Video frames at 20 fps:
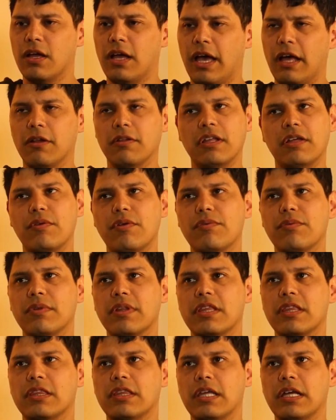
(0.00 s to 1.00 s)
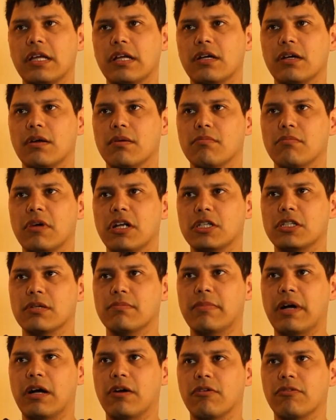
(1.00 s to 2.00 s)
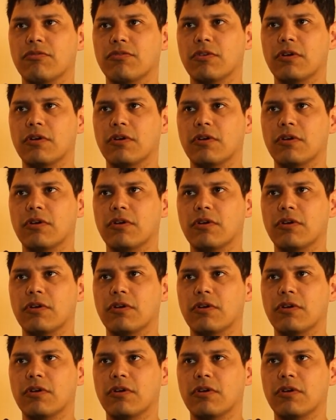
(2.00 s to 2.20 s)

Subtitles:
I don't think we really think much about.